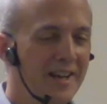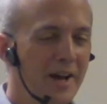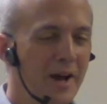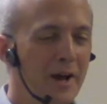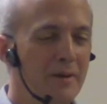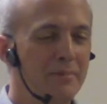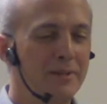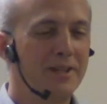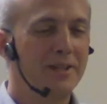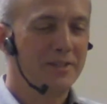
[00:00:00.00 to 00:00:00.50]

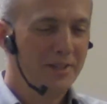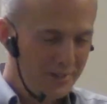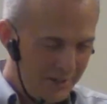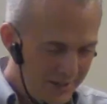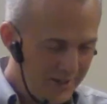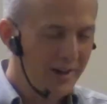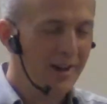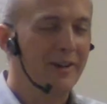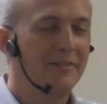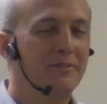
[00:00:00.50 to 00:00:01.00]
I'm getting a
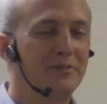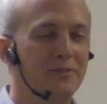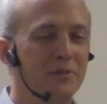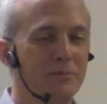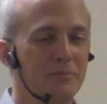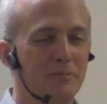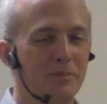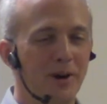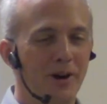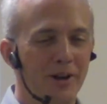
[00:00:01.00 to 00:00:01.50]
nod
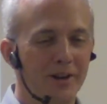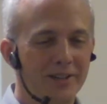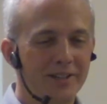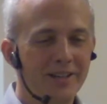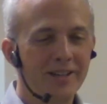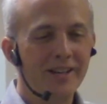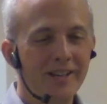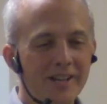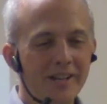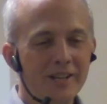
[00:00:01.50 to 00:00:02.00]
from Mark.
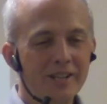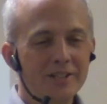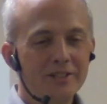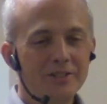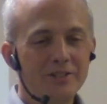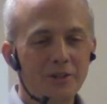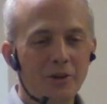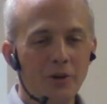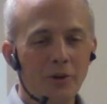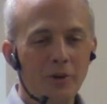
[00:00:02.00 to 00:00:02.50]

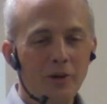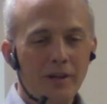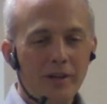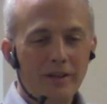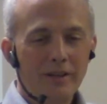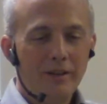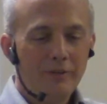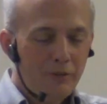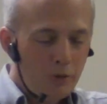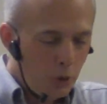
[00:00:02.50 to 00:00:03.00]
So
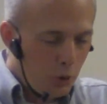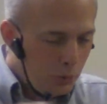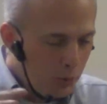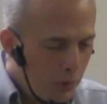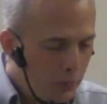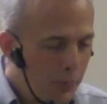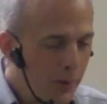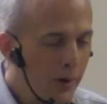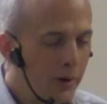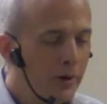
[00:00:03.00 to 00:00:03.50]
if you'll
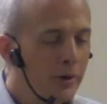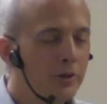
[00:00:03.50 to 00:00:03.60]
prepare